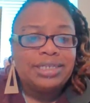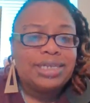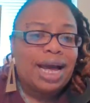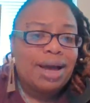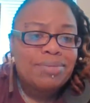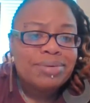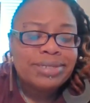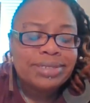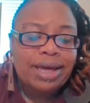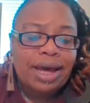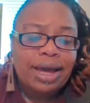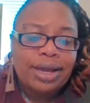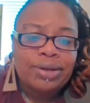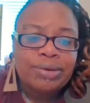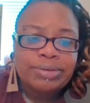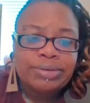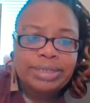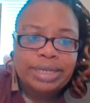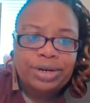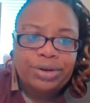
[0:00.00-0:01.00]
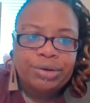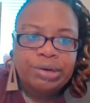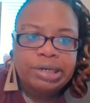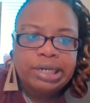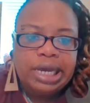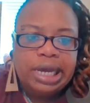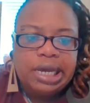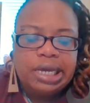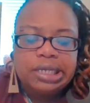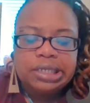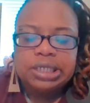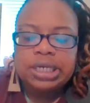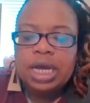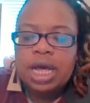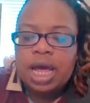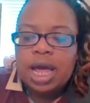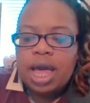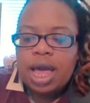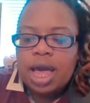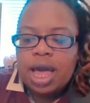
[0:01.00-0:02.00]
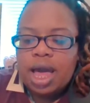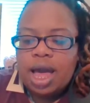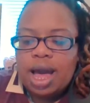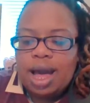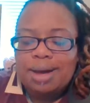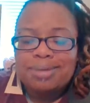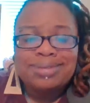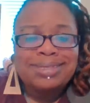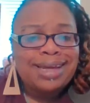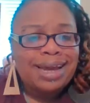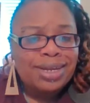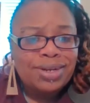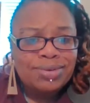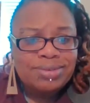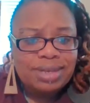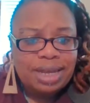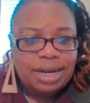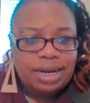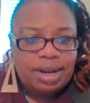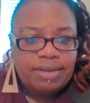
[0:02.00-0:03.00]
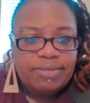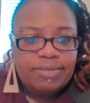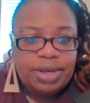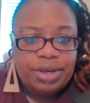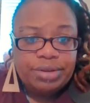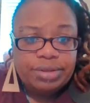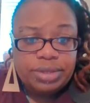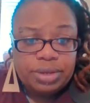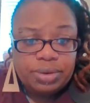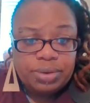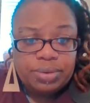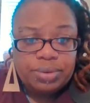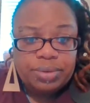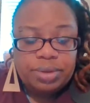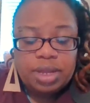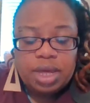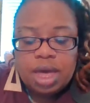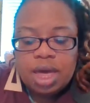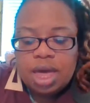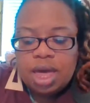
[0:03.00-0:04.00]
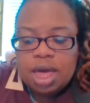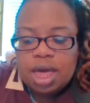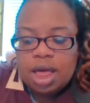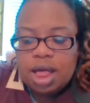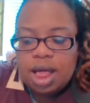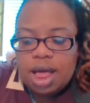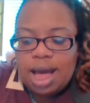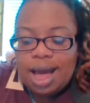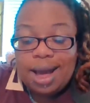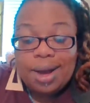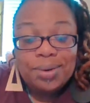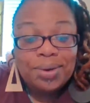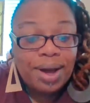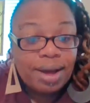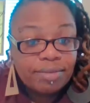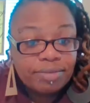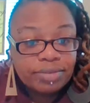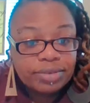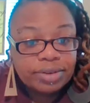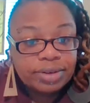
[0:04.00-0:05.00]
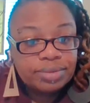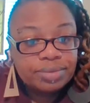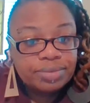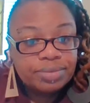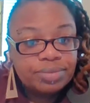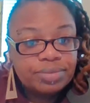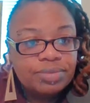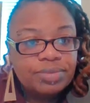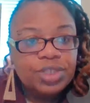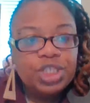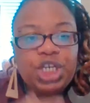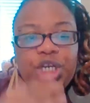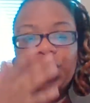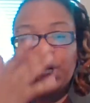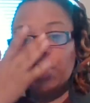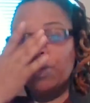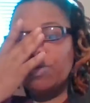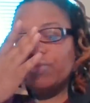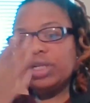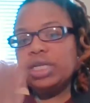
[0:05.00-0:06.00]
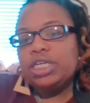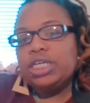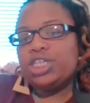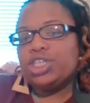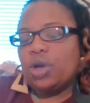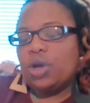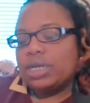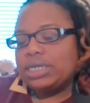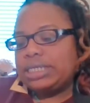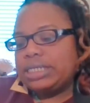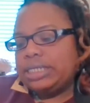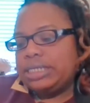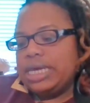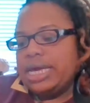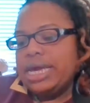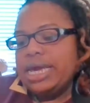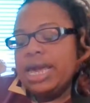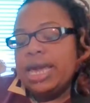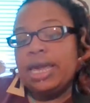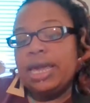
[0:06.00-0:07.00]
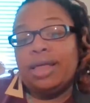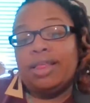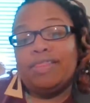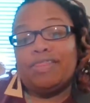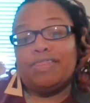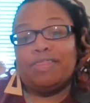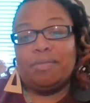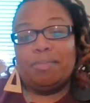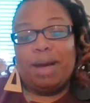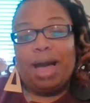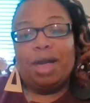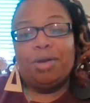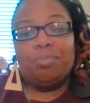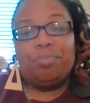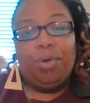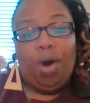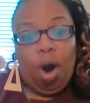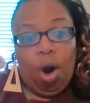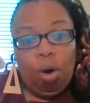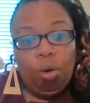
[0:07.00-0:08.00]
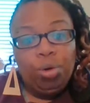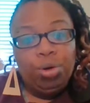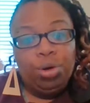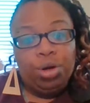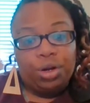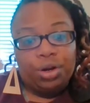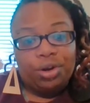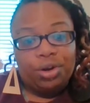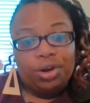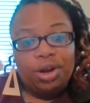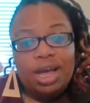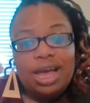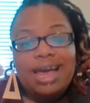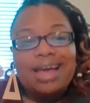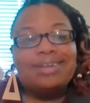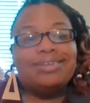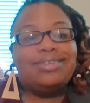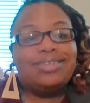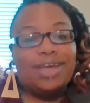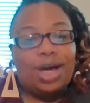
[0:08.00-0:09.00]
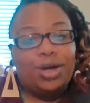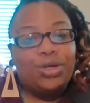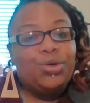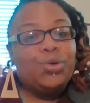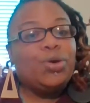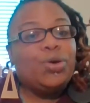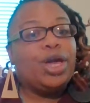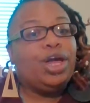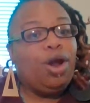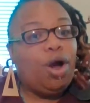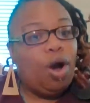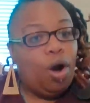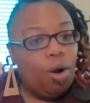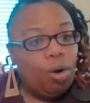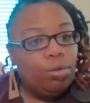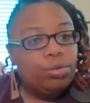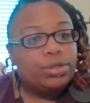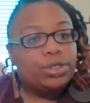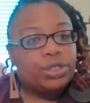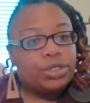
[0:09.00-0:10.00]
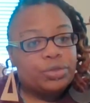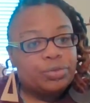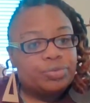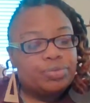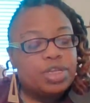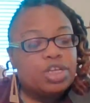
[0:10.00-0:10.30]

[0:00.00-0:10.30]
I was diagnosed at an early age. I was diagnosed at 11 years old. However, you don't really start seeing the bipolar until you get older.